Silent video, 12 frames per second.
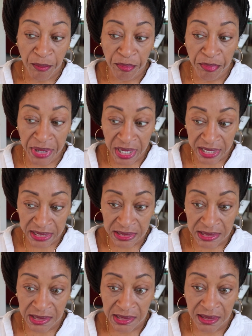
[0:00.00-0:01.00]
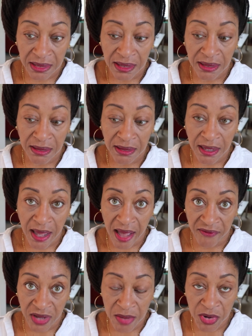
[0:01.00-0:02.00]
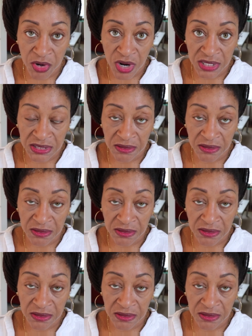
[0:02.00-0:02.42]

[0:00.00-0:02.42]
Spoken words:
but I've come across